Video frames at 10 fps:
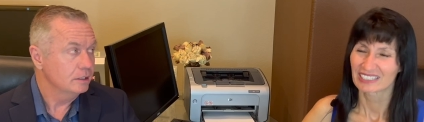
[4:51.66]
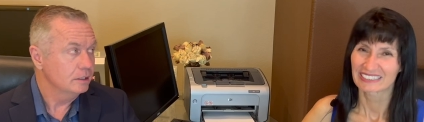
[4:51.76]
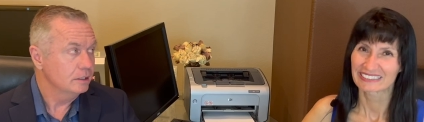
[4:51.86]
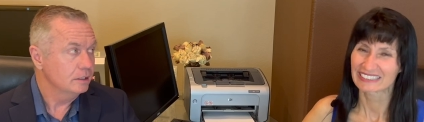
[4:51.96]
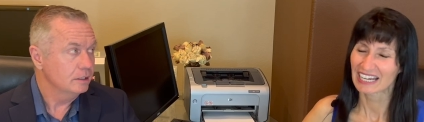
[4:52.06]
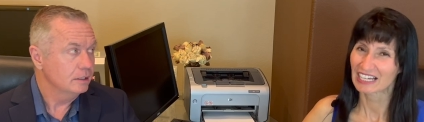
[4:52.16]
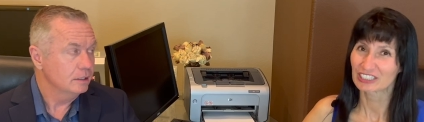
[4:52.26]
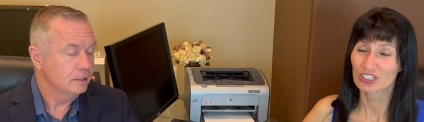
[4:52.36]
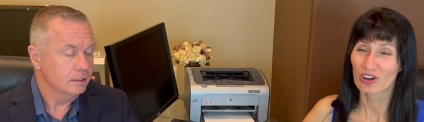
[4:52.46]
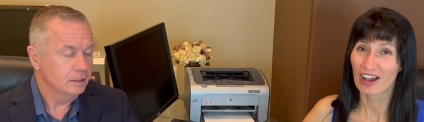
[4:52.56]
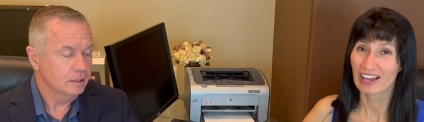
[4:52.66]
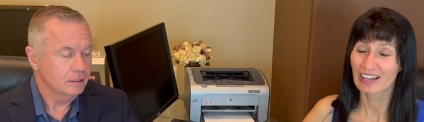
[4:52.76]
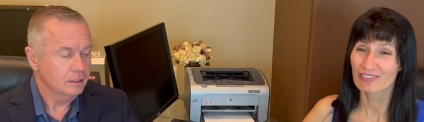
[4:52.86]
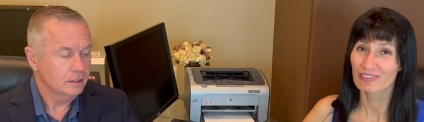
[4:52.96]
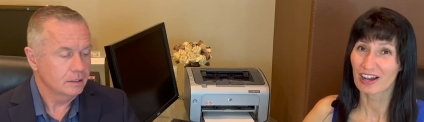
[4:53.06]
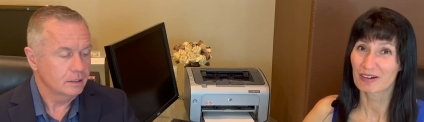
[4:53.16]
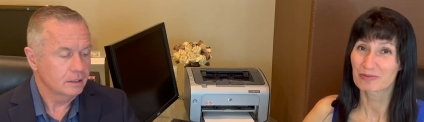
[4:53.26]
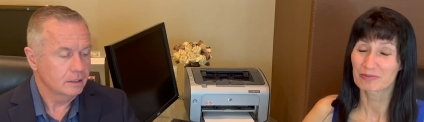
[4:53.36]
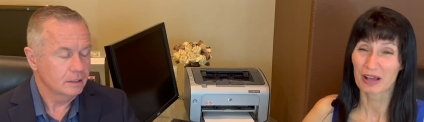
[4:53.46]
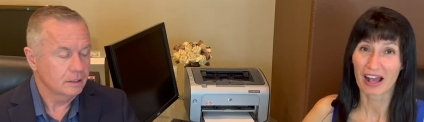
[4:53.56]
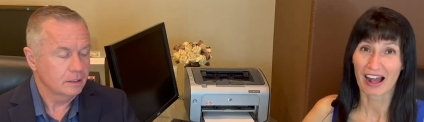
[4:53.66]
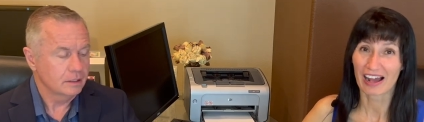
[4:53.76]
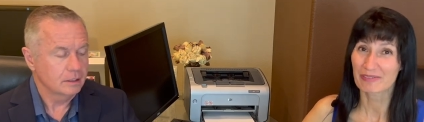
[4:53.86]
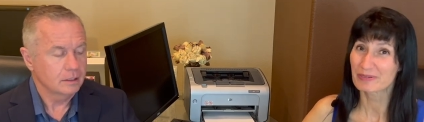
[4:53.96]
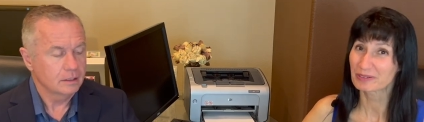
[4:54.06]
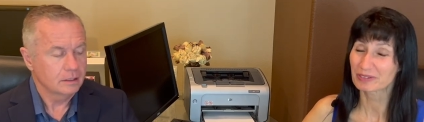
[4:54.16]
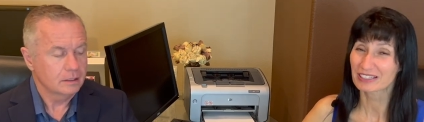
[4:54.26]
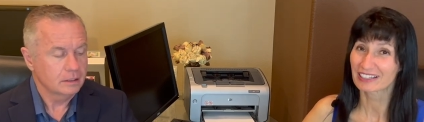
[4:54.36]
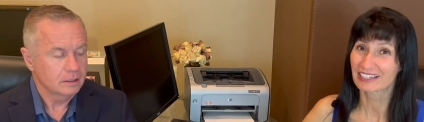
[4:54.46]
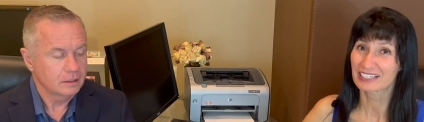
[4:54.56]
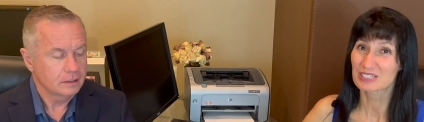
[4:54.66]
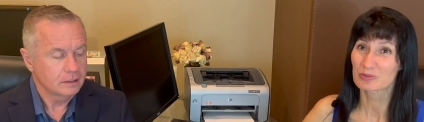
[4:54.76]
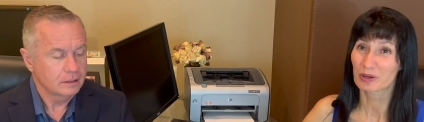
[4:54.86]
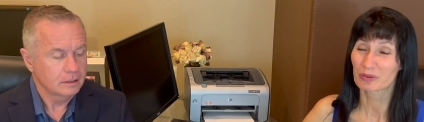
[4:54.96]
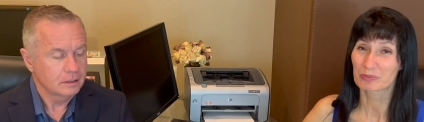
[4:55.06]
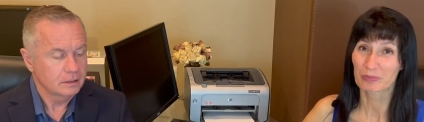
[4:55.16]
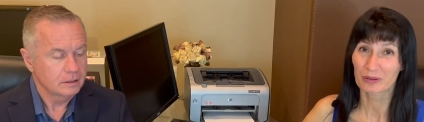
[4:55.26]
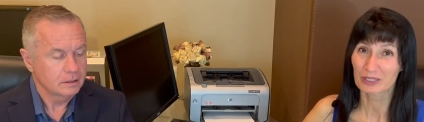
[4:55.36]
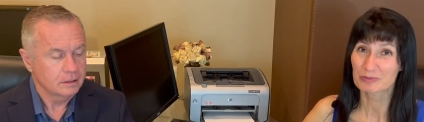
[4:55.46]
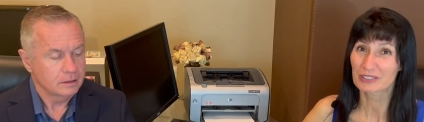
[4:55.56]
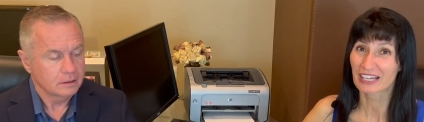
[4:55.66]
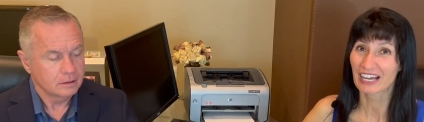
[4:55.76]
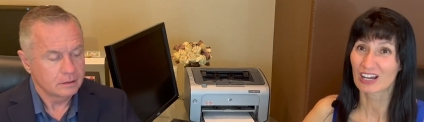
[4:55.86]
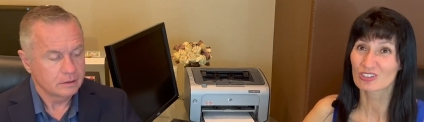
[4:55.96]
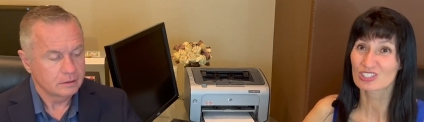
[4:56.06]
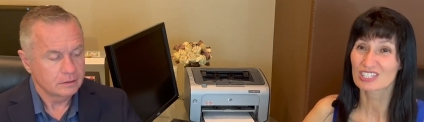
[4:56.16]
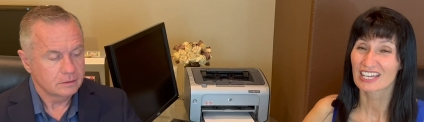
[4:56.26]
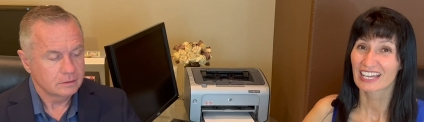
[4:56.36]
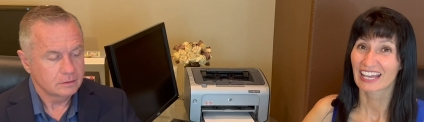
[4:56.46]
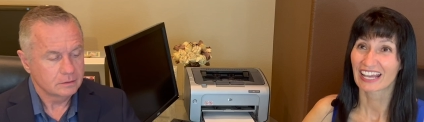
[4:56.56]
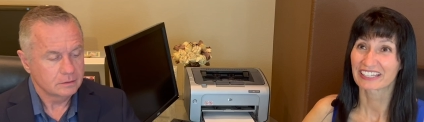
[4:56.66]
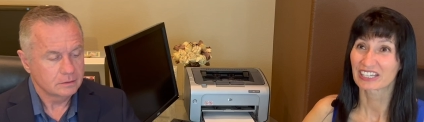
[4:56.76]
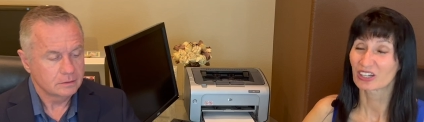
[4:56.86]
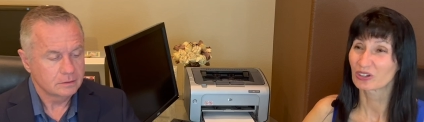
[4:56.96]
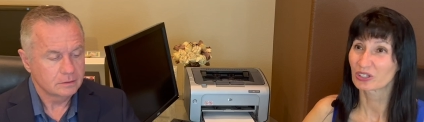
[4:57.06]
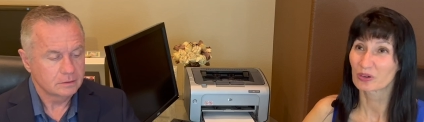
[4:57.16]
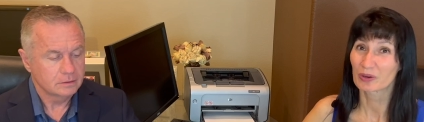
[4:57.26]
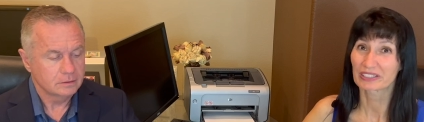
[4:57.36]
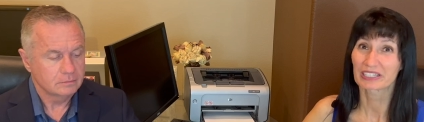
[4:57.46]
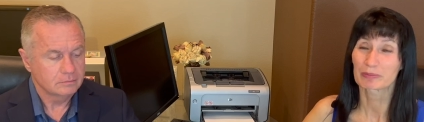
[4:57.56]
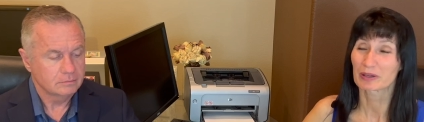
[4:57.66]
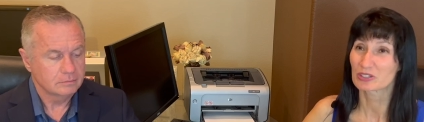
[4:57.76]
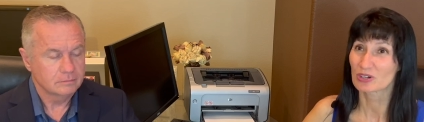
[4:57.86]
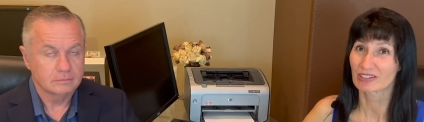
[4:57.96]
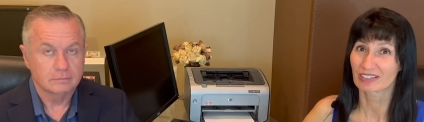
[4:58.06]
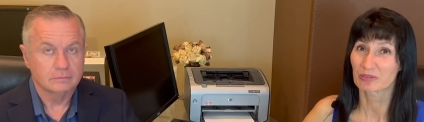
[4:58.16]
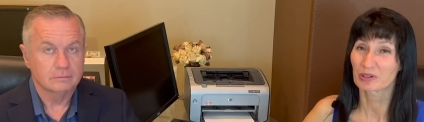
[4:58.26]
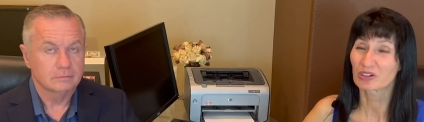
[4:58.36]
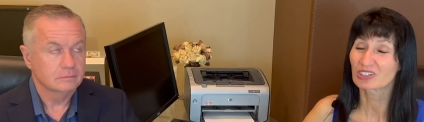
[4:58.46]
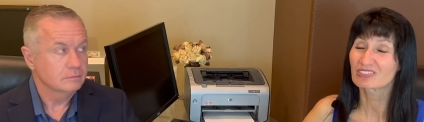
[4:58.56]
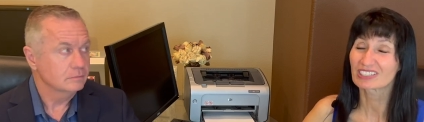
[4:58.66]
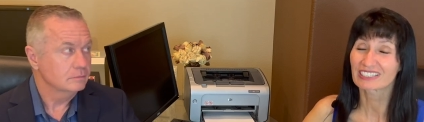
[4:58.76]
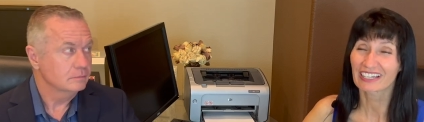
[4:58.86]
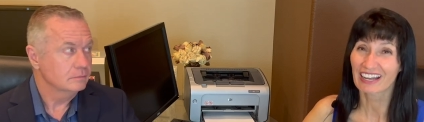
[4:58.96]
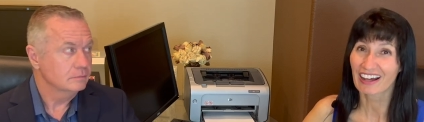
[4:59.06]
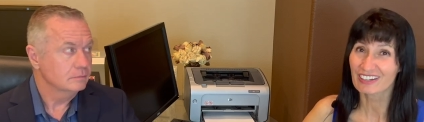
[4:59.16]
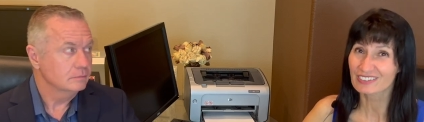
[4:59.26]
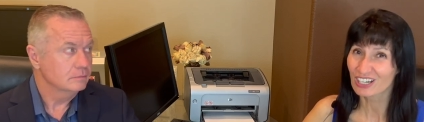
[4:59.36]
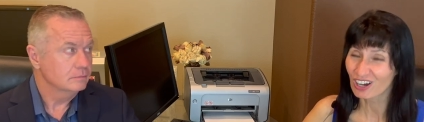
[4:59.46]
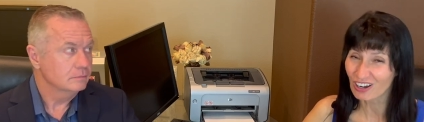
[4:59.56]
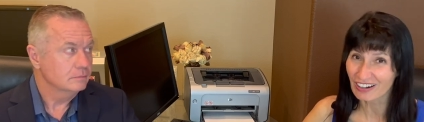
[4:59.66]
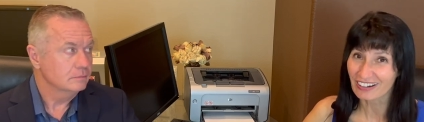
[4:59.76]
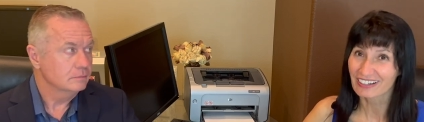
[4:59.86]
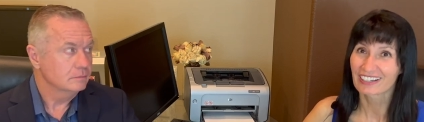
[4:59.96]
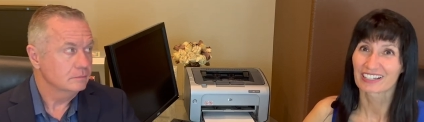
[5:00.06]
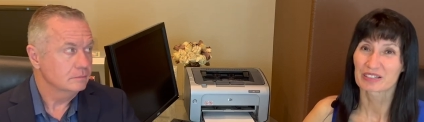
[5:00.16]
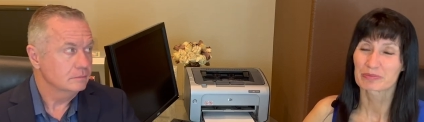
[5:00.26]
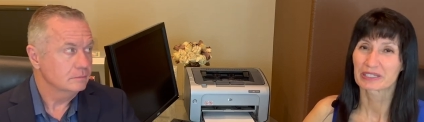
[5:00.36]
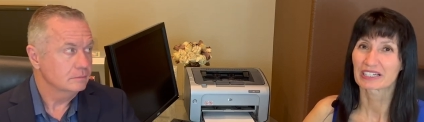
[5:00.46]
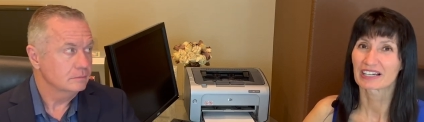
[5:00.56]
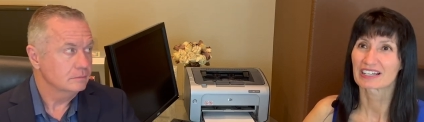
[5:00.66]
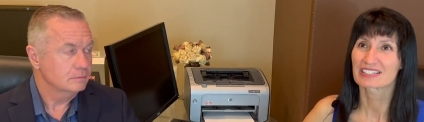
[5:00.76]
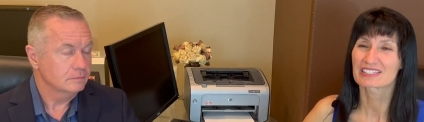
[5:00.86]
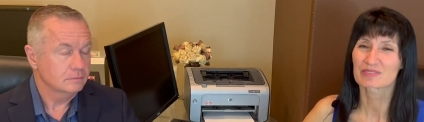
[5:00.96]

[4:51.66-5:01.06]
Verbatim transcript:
Speaker 1: Yeah, you know, I have. Um, I've been with clients where we pull up to the house and they go, you know what, keep on driving. We don't even get out of the car because